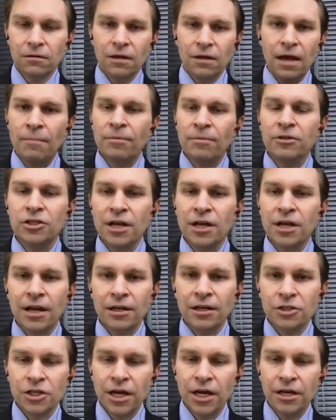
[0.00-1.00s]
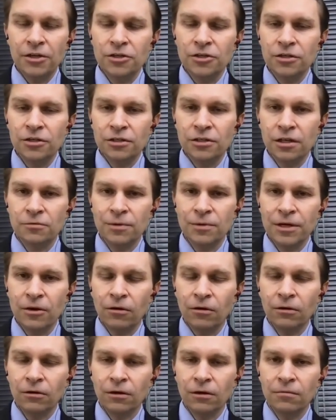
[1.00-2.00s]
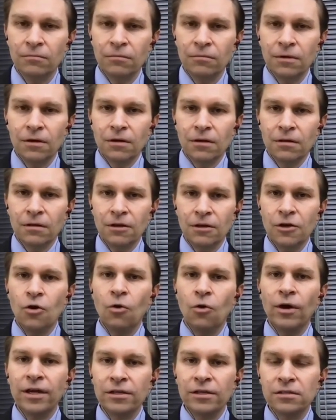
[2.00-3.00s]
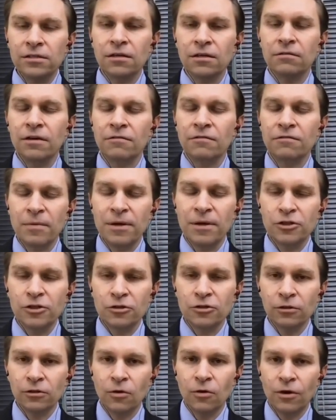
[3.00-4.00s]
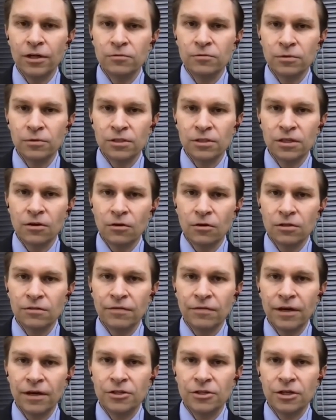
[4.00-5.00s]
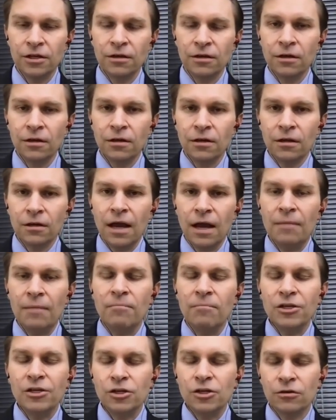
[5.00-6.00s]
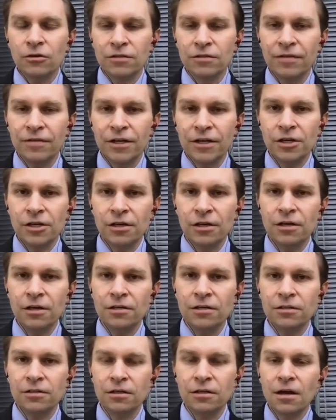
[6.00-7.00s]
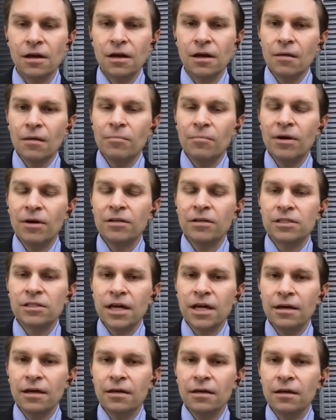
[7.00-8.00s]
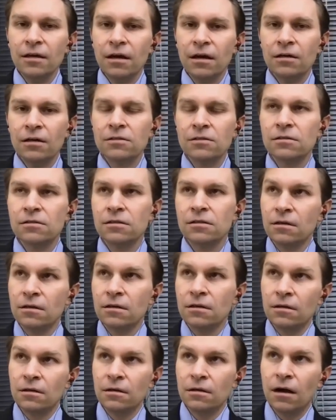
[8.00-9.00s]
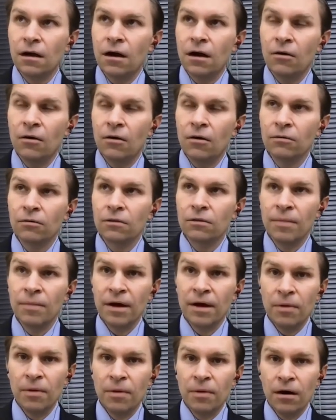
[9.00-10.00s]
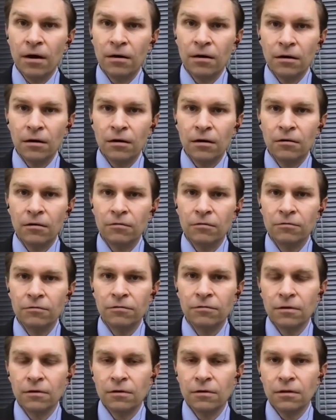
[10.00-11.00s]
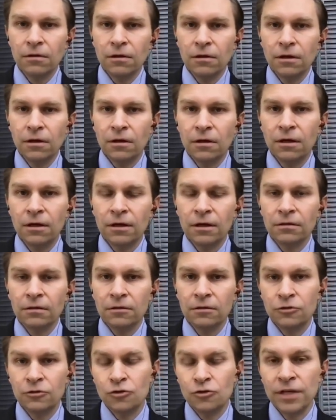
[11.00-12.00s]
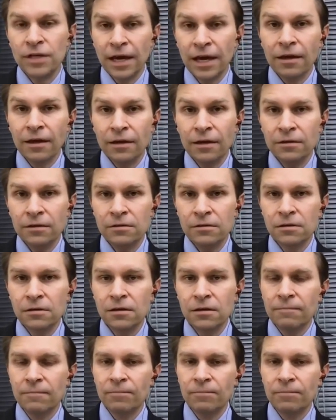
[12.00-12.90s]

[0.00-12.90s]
epigenetic changes, as we call them, the noise, of informational noise, was the cause of aging, a major cause of aging in yeast. But it's taken us, oh, the better part of uh, two decades